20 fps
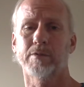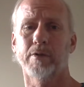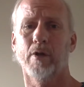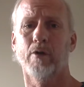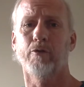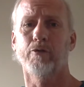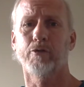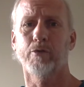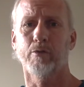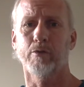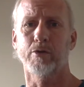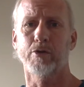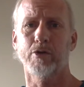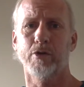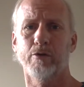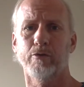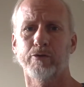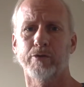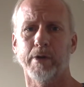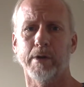those who are
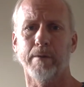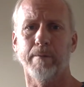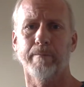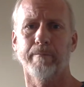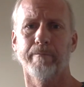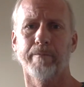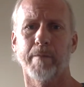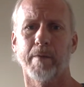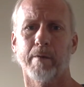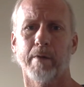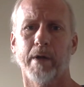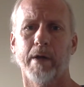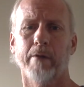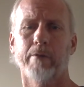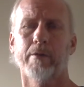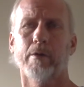choosing, right?